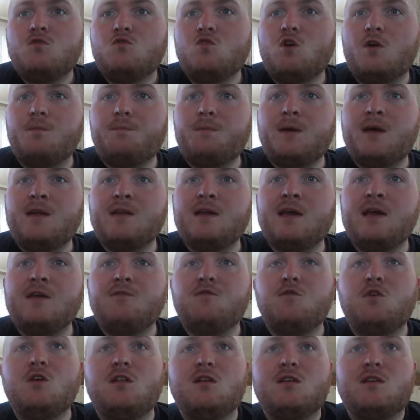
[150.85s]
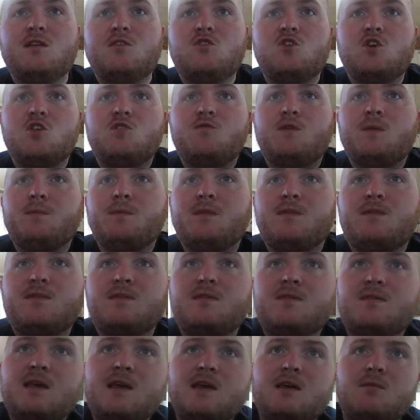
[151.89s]
Northbound 93, little congestion from
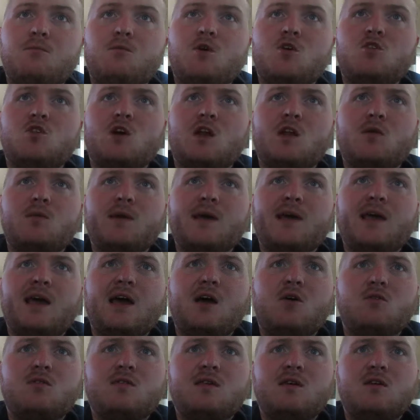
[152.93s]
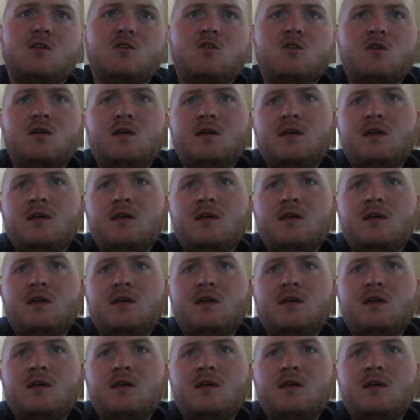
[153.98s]
Zakin Bridge all the way out to